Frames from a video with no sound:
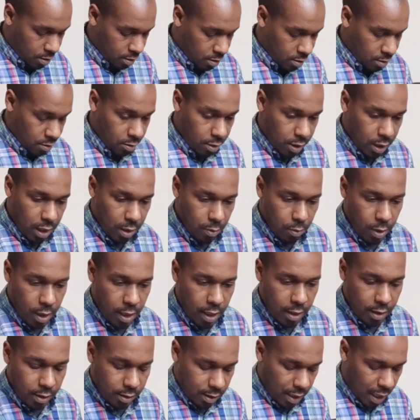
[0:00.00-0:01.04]
Wait,
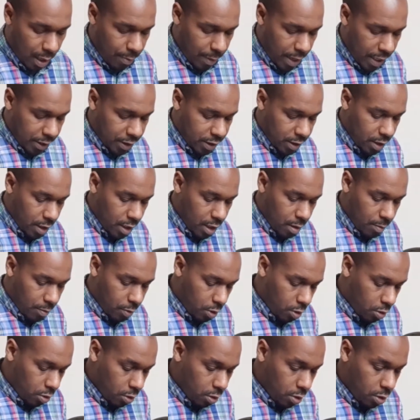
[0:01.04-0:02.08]
it's not matching up. Hold
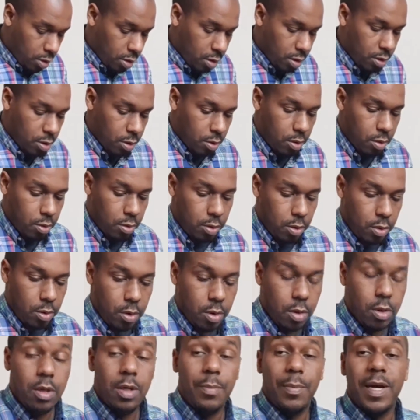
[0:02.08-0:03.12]

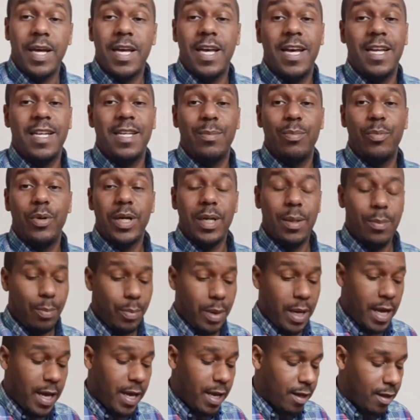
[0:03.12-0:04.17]
on. Might have to bring it
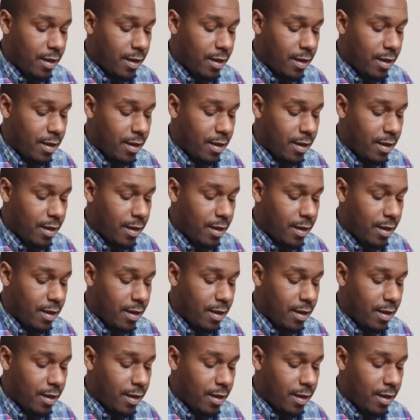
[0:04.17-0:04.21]
back.